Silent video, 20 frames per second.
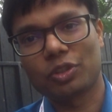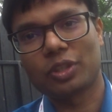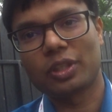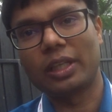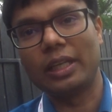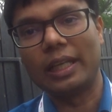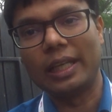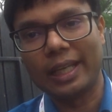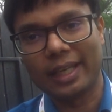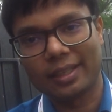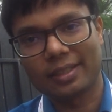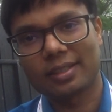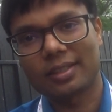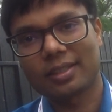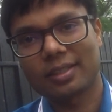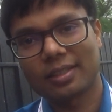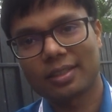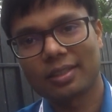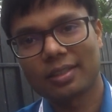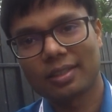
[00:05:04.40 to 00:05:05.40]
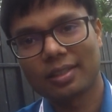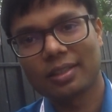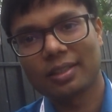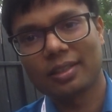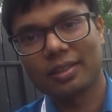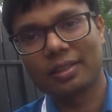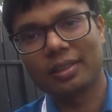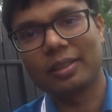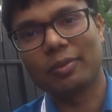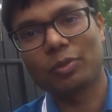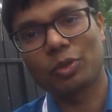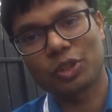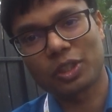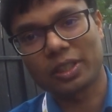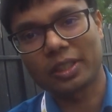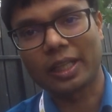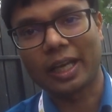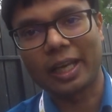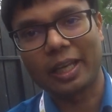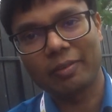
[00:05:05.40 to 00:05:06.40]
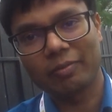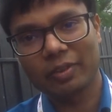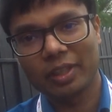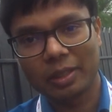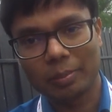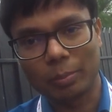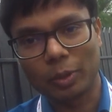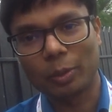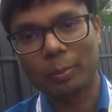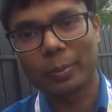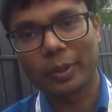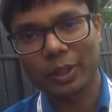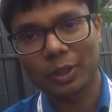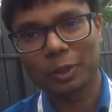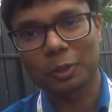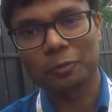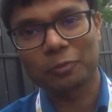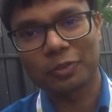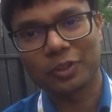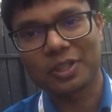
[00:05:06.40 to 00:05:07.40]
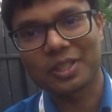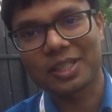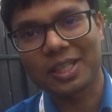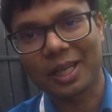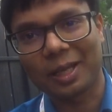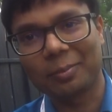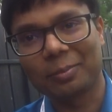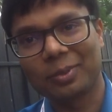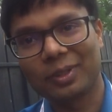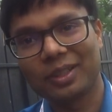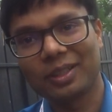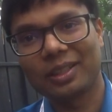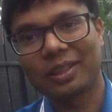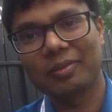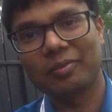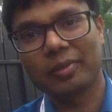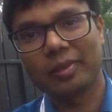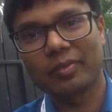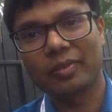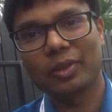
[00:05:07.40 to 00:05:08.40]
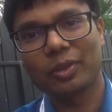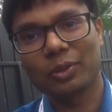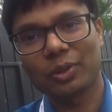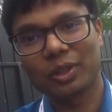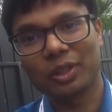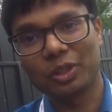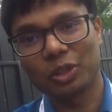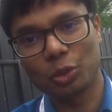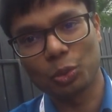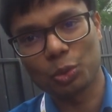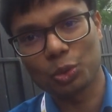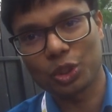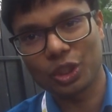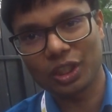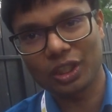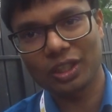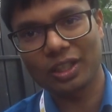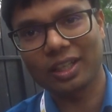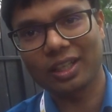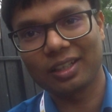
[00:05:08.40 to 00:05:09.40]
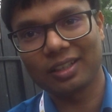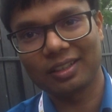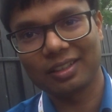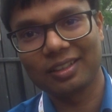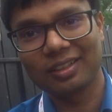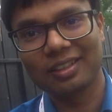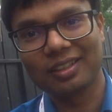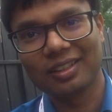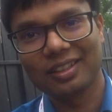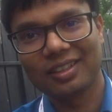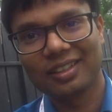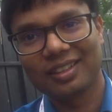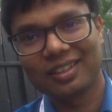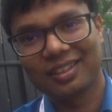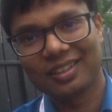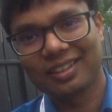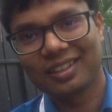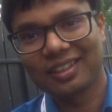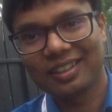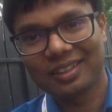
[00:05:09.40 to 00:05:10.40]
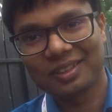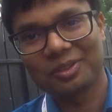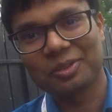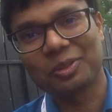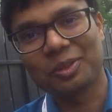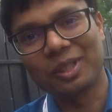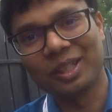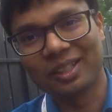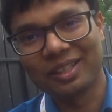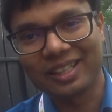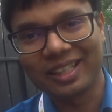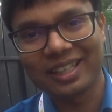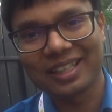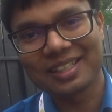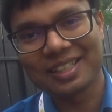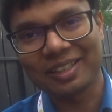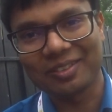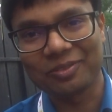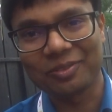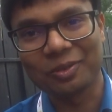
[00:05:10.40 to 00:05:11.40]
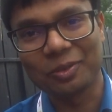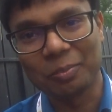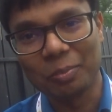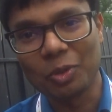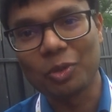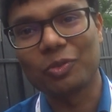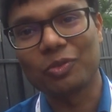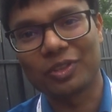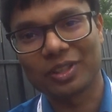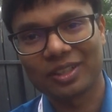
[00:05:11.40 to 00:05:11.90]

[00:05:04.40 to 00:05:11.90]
say less. There was a time when the Bombay conference happened and we were on a 2G, and so things have moved.